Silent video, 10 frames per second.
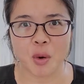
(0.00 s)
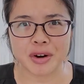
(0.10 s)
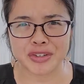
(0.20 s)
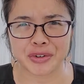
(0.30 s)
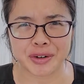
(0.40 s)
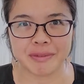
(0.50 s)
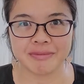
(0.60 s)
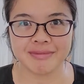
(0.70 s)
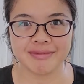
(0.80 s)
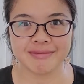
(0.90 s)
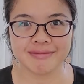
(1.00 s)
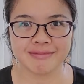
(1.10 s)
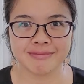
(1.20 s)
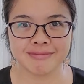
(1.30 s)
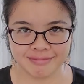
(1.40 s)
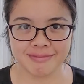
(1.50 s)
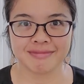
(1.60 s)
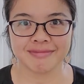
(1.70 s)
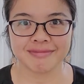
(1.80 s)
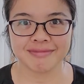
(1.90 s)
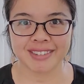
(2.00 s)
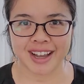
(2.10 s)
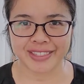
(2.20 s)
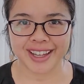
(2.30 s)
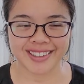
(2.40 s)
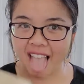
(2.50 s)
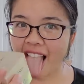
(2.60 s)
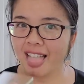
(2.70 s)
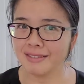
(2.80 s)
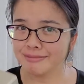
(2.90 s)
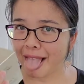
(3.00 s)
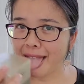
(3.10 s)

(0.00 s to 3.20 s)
or serum. Got that? Don't do it.